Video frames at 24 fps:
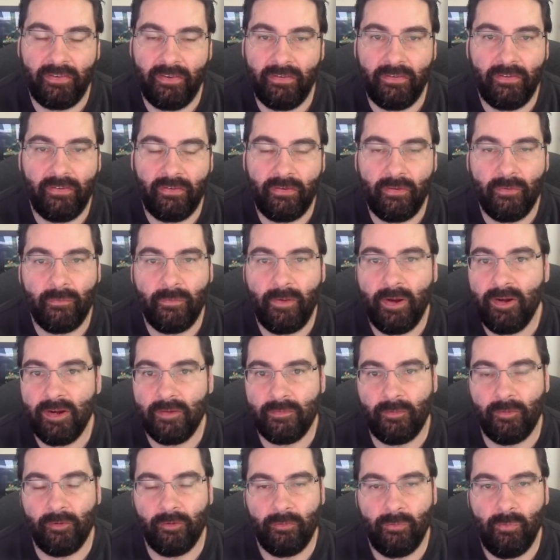This is the very
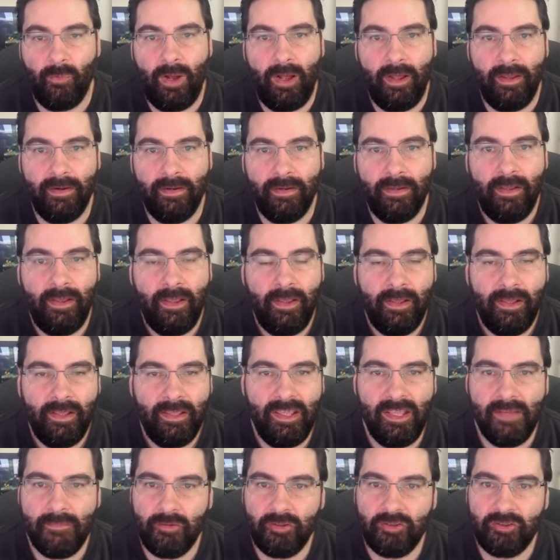first one,
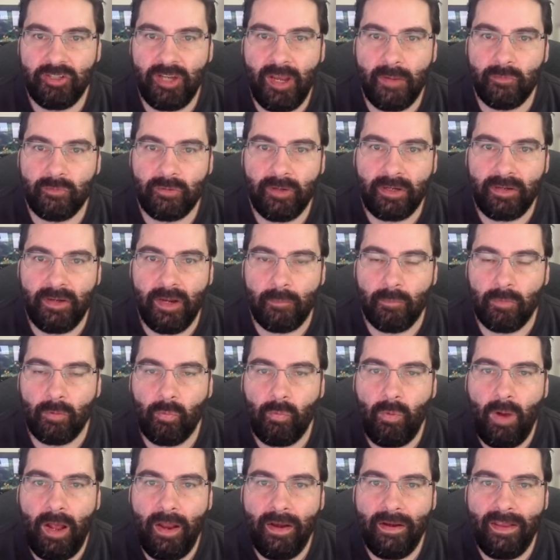Evil GM Trick number
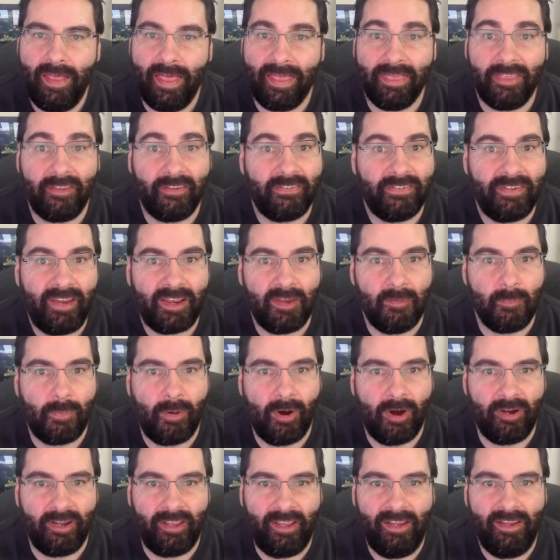1, the second
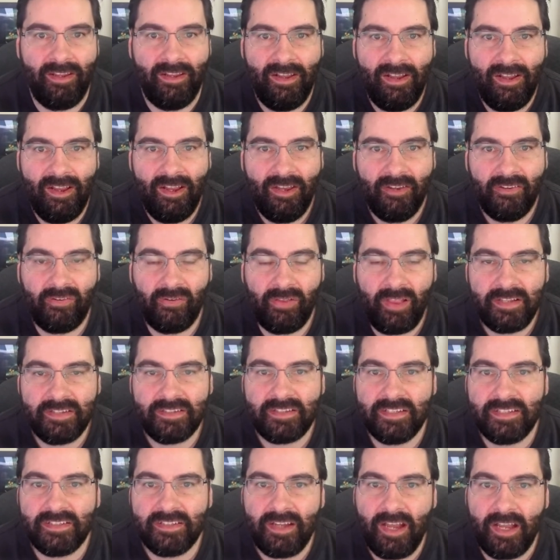party. So let's
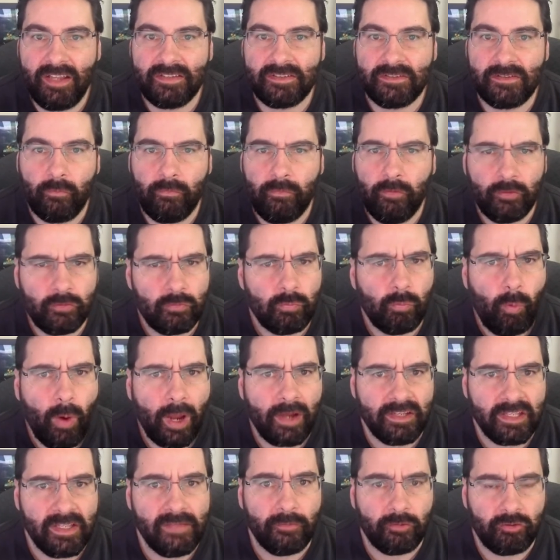discuss first
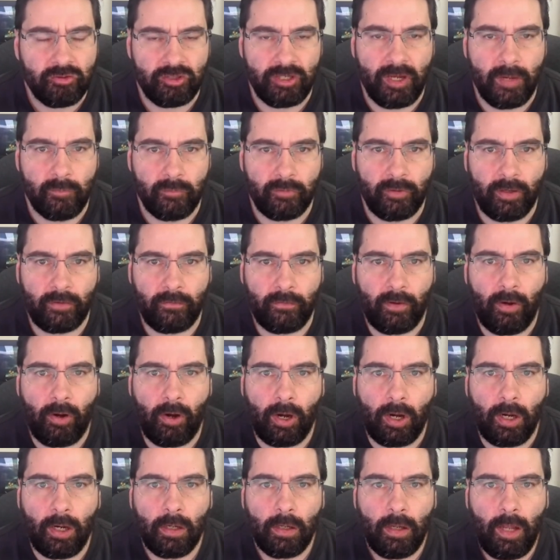what Evil GM Tricks
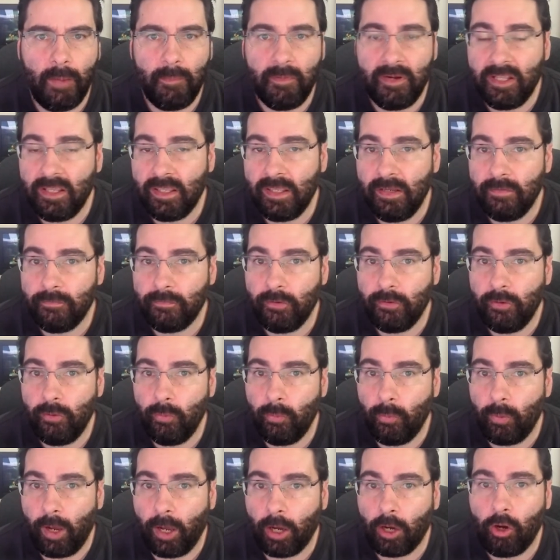are. I'm going to give
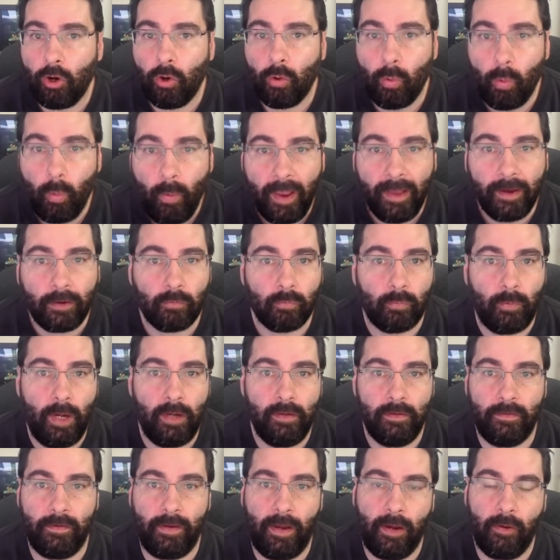you a quick
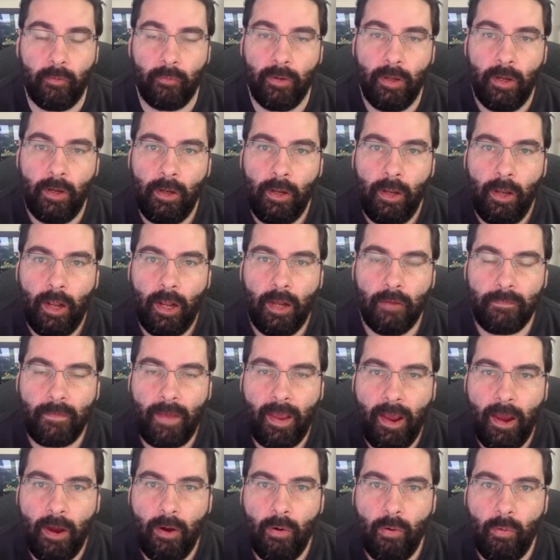rundown of
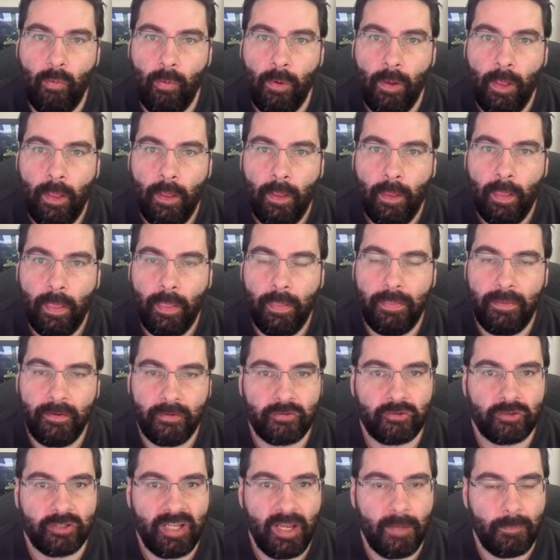how
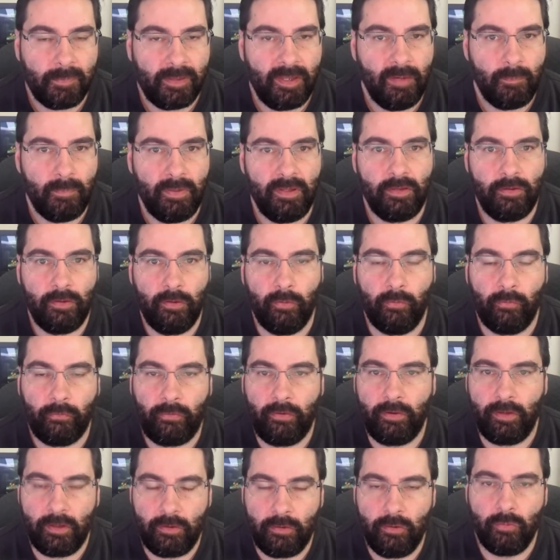this tip can be used
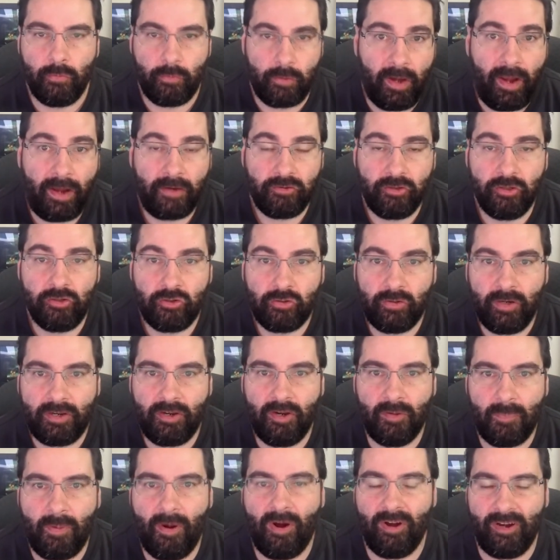so that you can actually trick
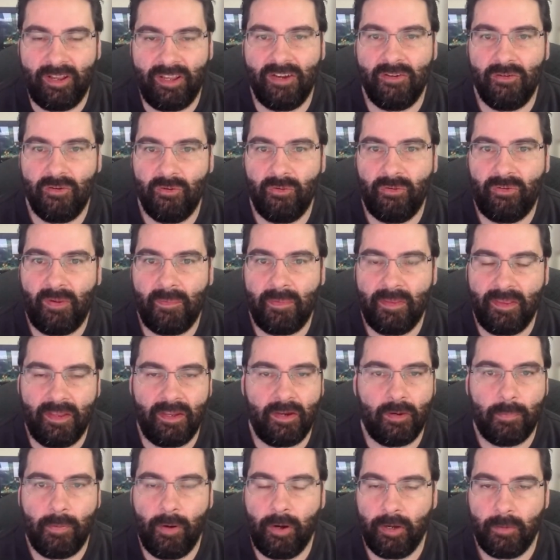your party and do something that
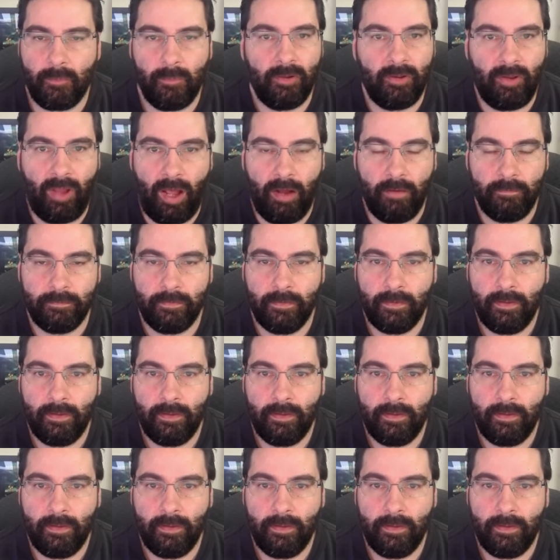your party will love.